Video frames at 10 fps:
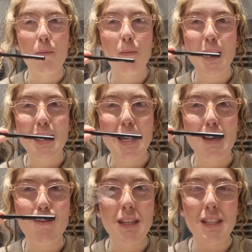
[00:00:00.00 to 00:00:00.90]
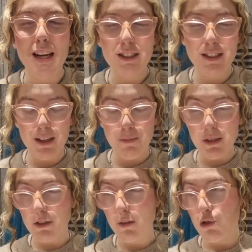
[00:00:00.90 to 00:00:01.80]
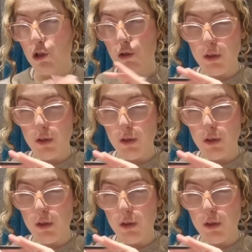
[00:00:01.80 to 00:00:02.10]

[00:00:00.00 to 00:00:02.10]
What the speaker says: I might keep this actually, because I'm just